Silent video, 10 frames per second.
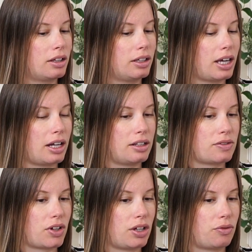Yeah. And it's
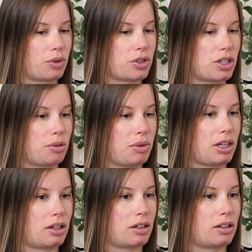very unfortunate
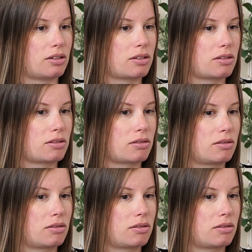because,